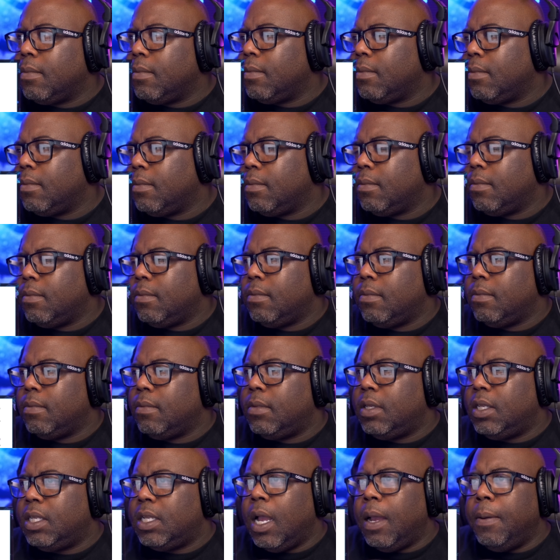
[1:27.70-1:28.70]
they're
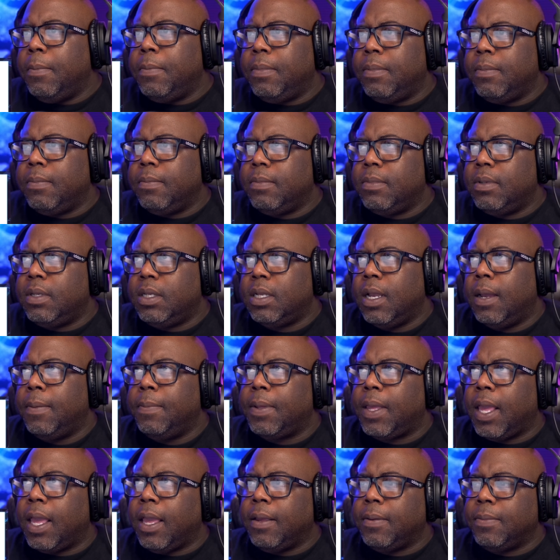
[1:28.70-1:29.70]
calculating and moving,
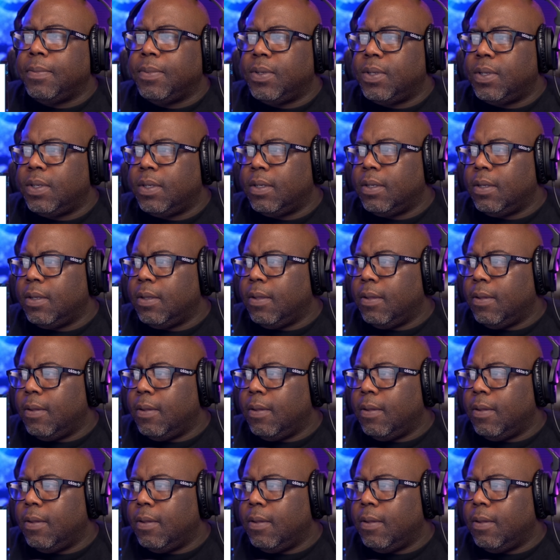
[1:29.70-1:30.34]
you're games. Thinking fast.